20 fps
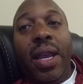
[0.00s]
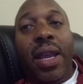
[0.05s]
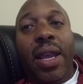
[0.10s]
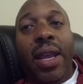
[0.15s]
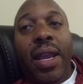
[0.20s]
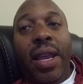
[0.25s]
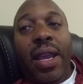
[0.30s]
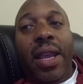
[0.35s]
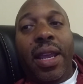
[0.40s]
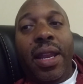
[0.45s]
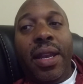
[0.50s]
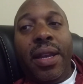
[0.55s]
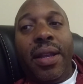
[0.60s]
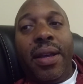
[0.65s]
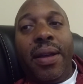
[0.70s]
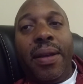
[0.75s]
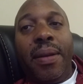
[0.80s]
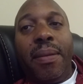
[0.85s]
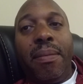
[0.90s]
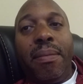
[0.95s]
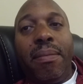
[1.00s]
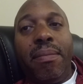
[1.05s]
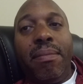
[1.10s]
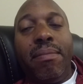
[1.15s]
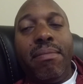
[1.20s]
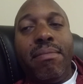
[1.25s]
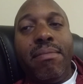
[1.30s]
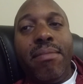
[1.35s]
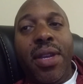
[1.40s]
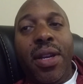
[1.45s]
And
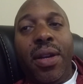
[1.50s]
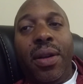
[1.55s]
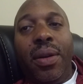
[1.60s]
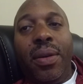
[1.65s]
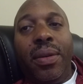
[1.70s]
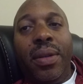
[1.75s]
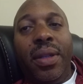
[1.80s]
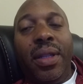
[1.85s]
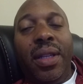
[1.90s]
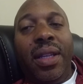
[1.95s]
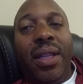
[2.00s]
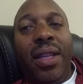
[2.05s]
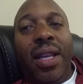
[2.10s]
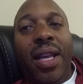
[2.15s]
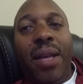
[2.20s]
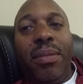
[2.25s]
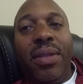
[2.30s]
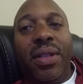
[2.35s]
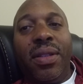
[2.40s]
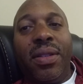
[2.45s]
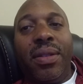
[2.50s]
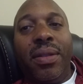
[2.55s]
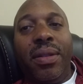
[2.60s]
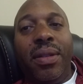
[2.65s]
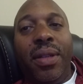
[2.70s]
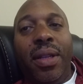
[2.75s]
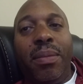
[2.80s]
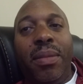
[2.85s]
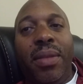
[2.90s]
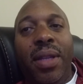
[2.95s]
you know, I'm
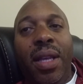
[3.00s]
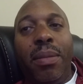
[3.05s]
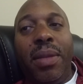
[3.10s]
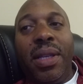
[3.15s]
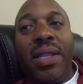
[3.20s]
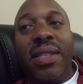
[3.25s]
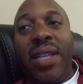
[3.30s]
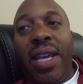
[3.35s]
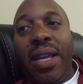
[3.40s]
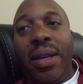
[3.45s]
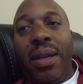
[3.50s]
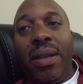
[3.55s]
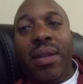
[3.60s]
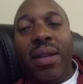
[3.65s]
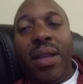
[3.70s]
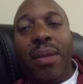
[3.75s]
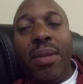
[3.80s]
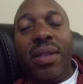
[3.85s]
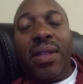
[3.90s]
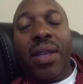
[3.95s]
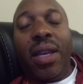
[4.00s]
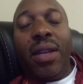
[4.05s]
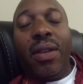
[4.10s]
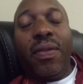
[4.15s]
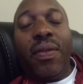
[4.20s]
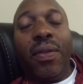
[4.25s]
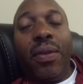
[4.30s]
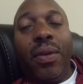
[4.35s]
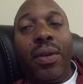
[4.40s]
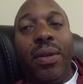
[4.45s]
excited. I'm excited
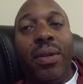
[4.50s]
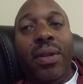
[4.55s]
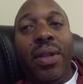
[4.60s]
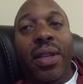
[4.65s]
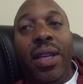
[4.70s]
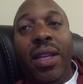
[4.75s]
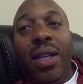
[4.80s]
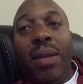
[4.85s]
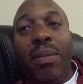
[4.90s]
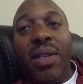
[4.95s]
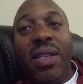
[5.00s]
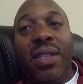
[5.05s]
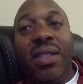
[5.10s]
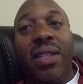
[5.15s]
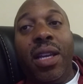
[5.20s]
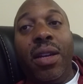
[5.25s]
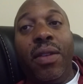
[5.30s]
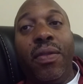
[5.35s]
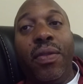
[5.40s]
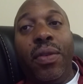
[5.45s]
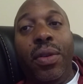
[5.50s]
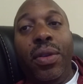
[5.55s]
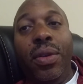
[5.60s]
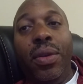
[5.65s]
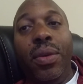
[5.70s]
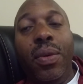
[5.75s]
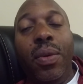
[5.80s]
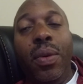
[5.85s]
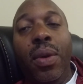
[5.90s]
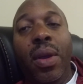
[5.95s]
for it. I'm excited for
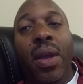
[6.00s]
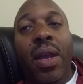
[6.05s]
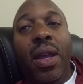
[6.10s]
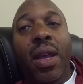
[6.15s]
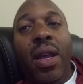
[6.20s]
you.